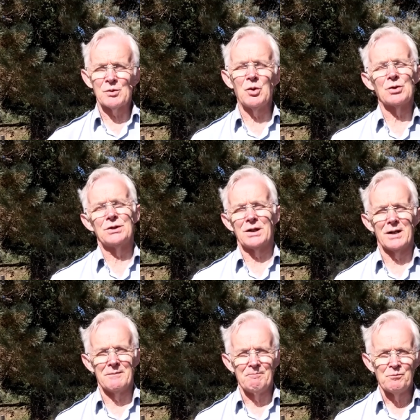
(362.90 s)
Quarter
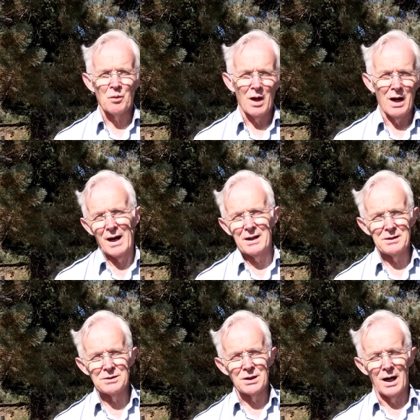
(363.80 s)
Day,
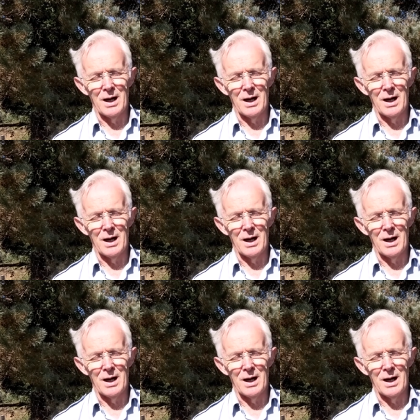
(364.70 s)
and